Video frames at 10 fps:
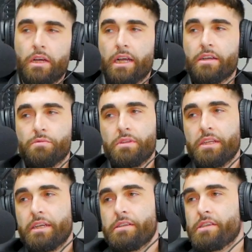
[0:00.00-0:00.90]
Because one
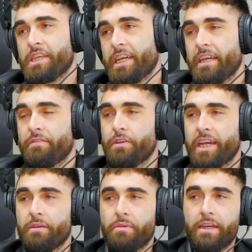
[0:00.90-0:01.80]
thing is like if you
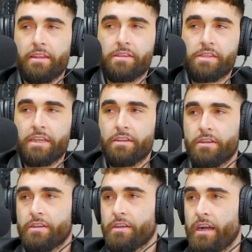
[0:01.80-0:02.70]
can't play to the
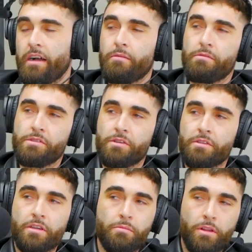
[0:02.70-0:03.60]
standard, I almost mm-hmm. don't
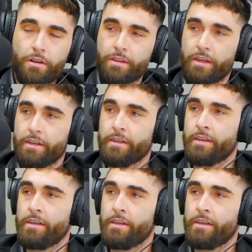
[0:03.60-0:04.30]
think you belong there.